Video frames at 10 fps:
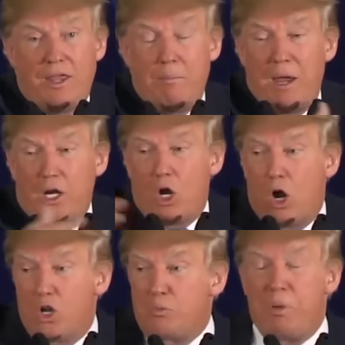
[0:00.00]
They make
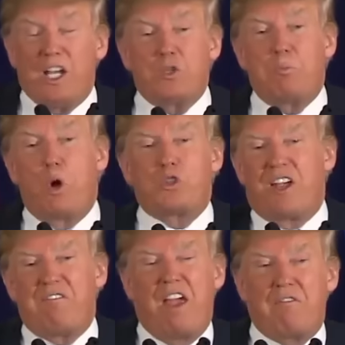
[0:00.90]
cars, biggest
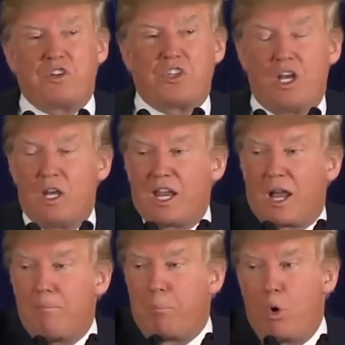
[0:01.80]
boats I've ever seen. They
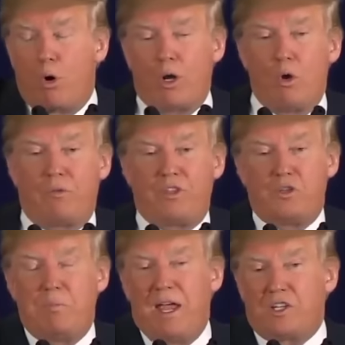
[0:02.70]
come pouring off
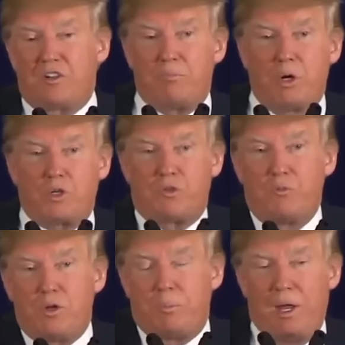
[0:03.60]
these massive boats
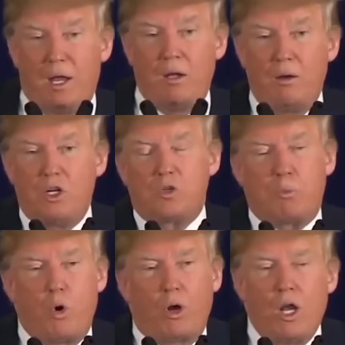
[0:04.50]
from Japan,
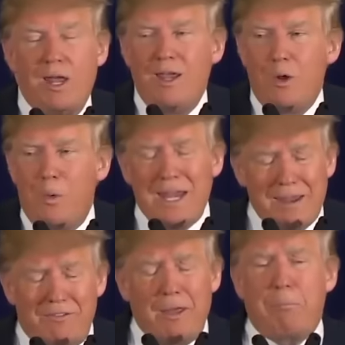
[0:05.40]
just pouring. We
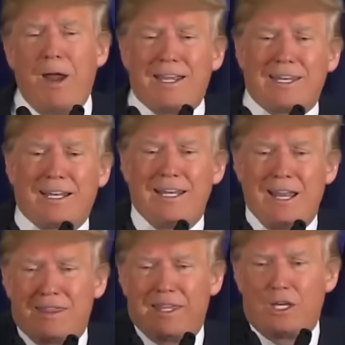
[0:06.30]
give them practically
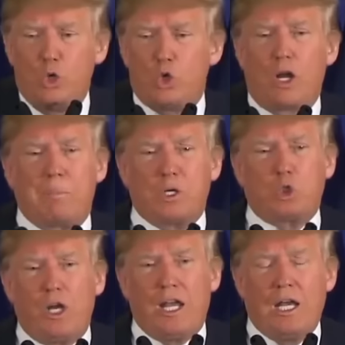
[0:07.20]
nothing. You talk
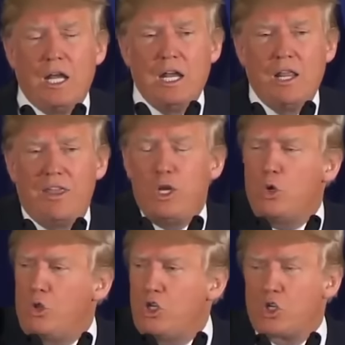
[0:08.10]
about trade. They
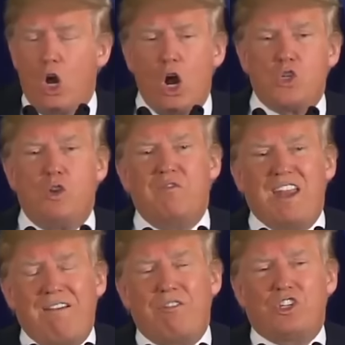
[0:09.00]
do these cars. You've
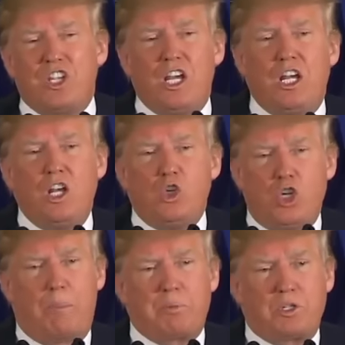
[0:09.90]
never seen
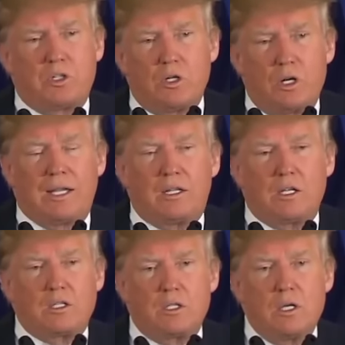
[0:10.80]
ships like
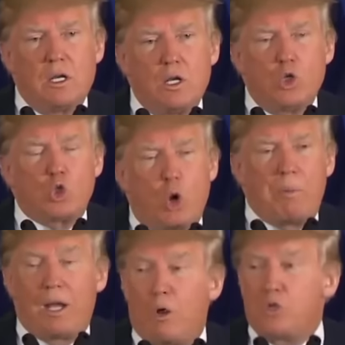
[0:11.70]
this, so
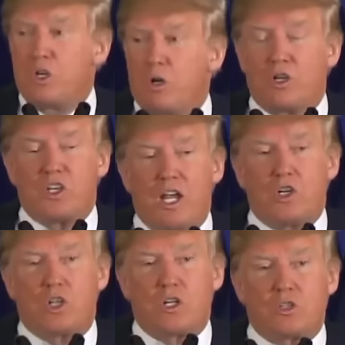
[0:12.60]
big. I was in Los
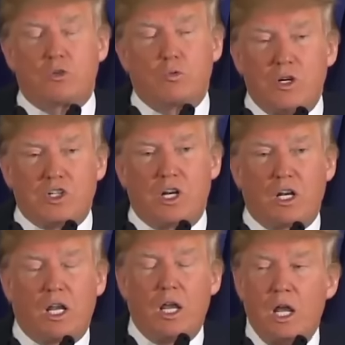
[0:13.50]
Angeles
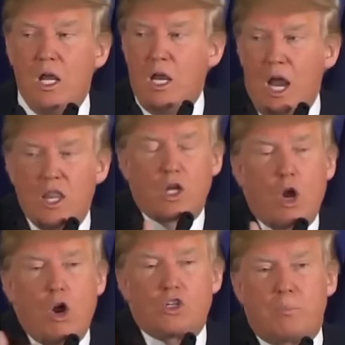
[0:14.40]
recently and the
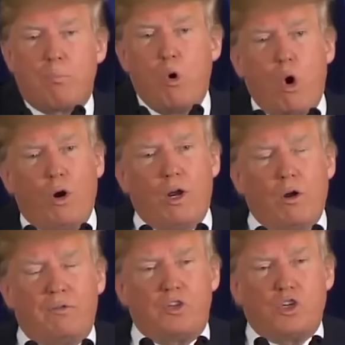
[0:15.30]
cars are pouring
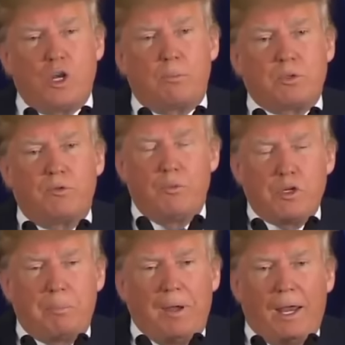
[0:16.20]
off the ships from
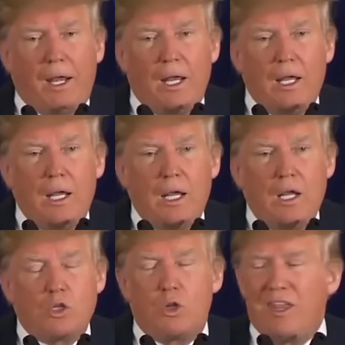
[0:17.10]
Japan.
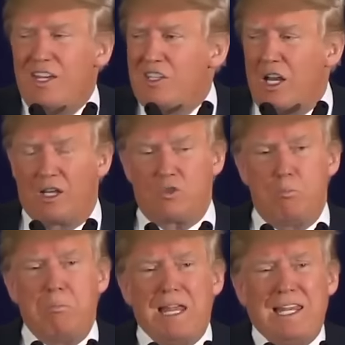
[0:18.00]
So they sell us
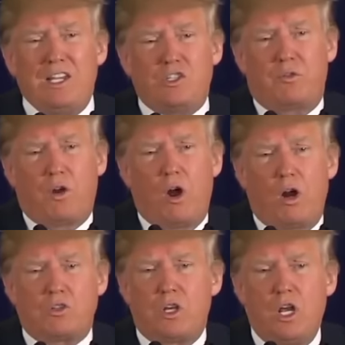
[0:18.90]
millions of
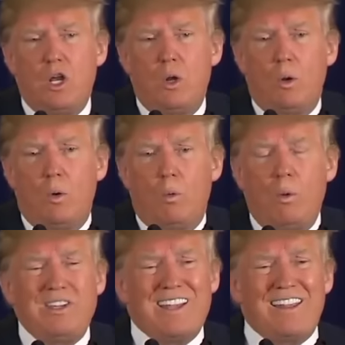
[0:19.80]
cars.
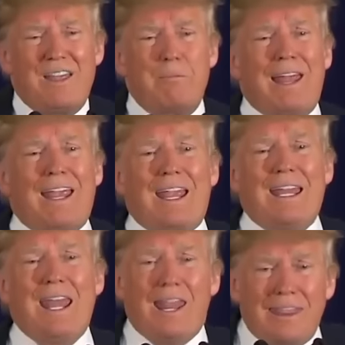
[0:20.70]
We sell them
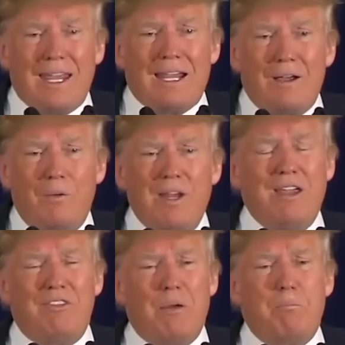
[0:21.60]
like nothing. We
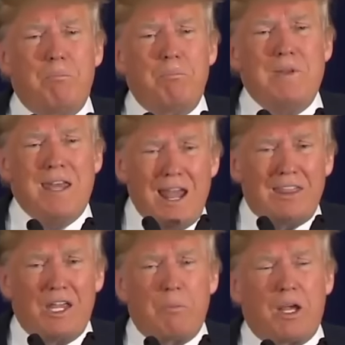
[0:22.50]
give them
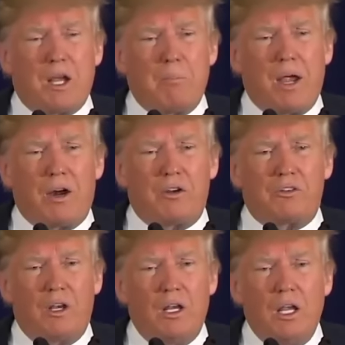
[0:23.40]
nothing by
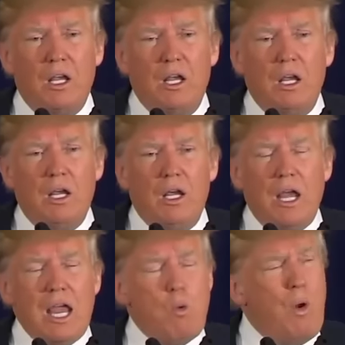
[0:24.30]
comparison.
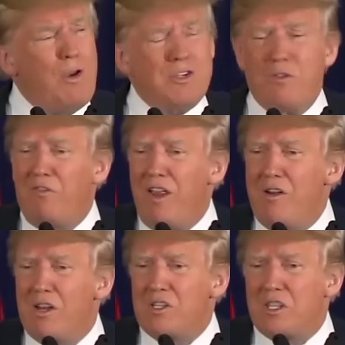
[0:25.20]
Where's the
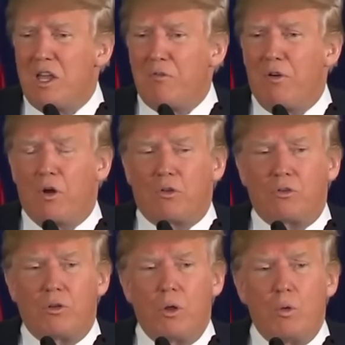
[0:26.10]
fairness there,
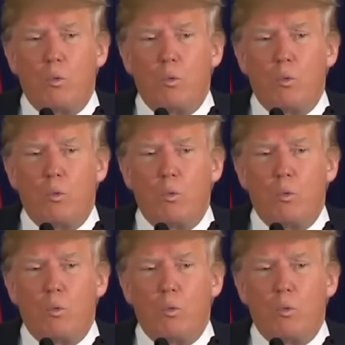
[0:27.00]
folks?